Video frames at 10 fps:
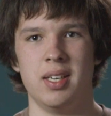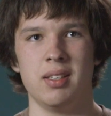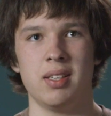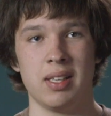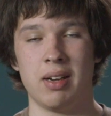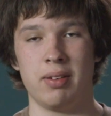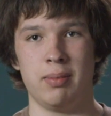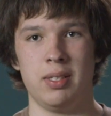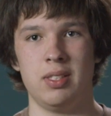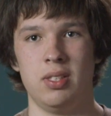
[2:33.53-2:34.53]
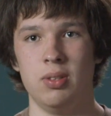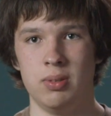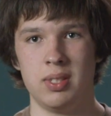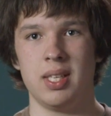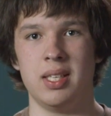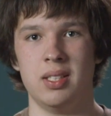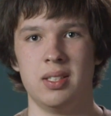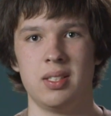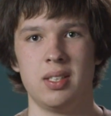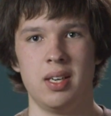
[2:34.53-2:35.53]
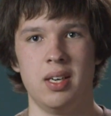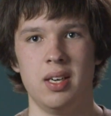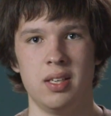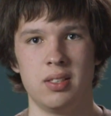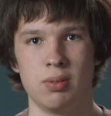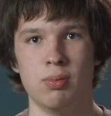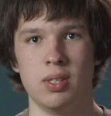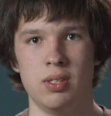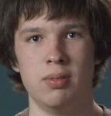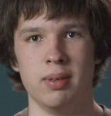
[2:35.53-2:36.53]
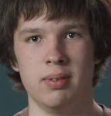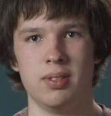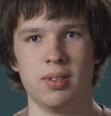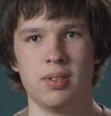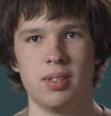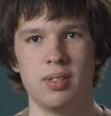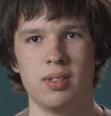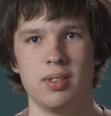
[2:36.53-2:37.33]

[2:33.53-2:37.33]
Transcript: uh, allowing me to use Sens uh, to really do my research.